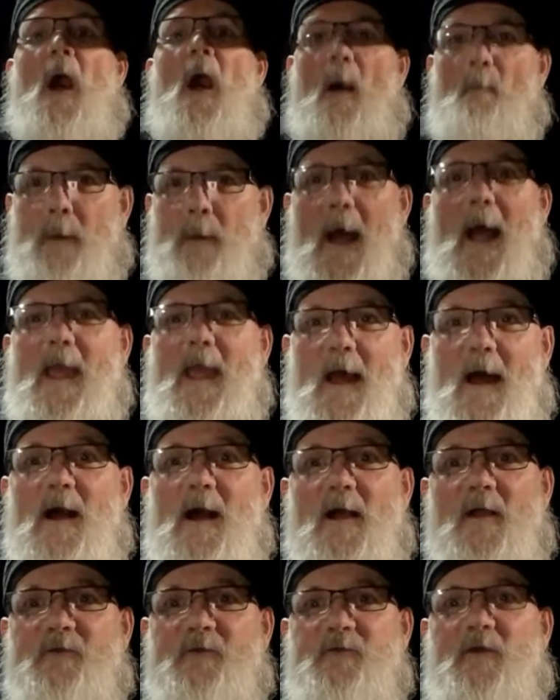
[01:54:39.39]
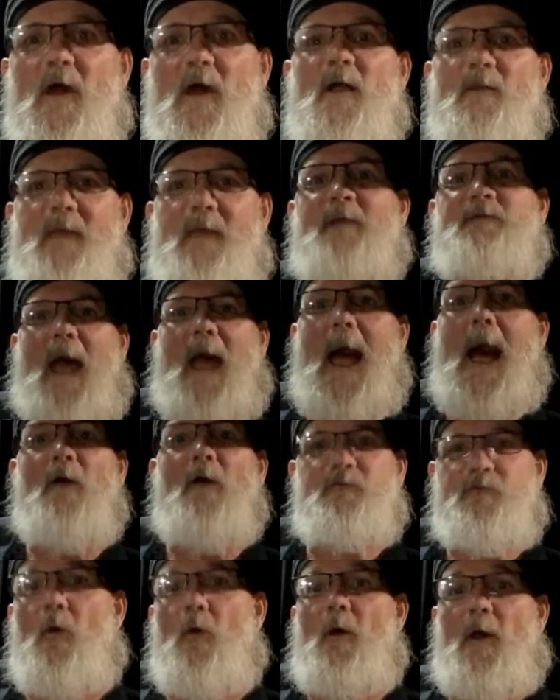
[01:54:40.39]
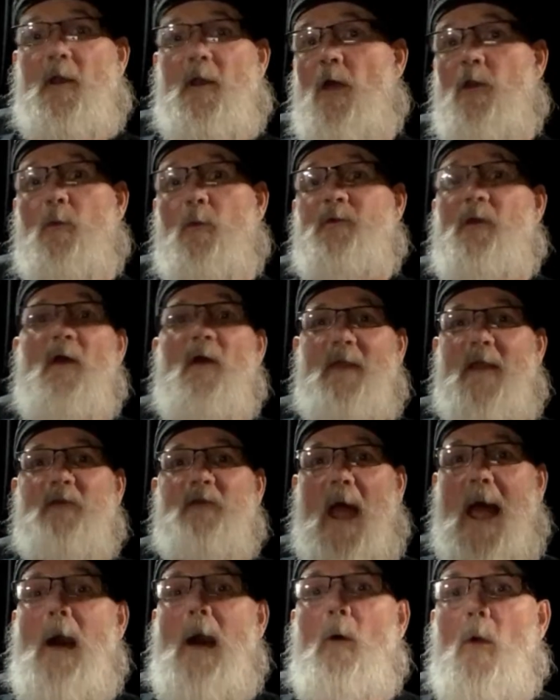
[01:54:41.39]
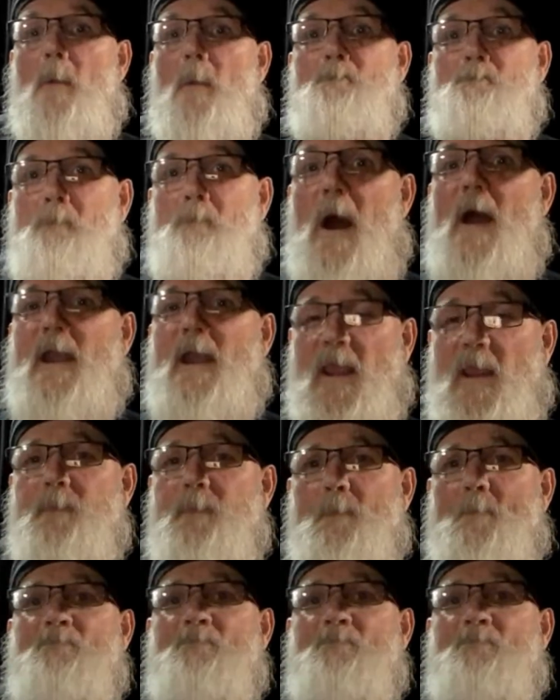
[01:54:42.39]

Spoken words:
By us. That's so in other words, that's our money,